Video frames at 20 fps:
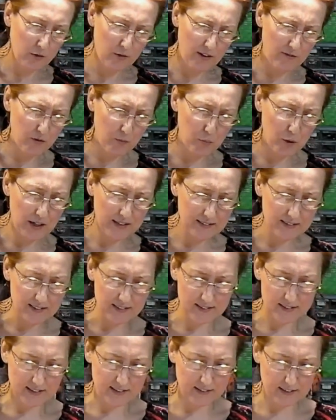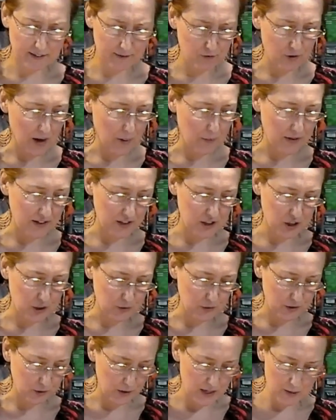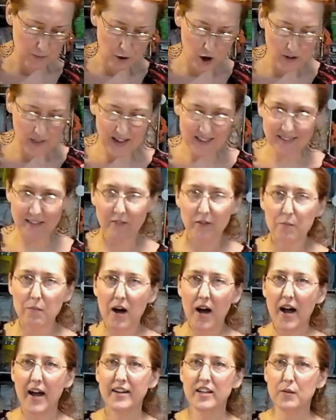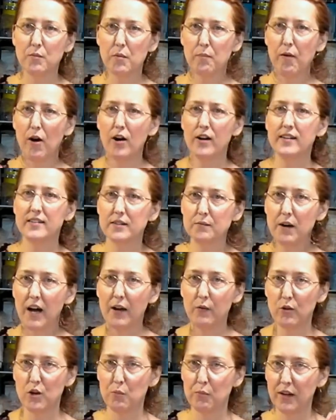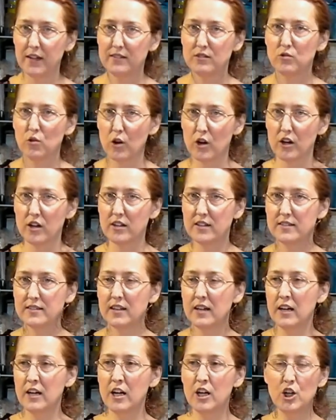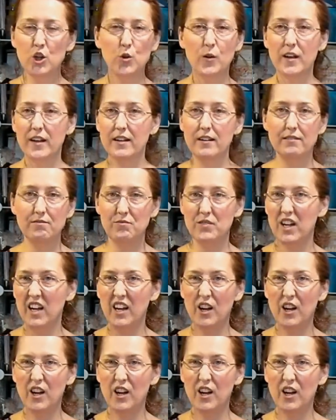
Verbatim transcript: Great for presents and gift wrapping too. So keep all that stuff in mind, keep your parties in mind when you place an order because you can,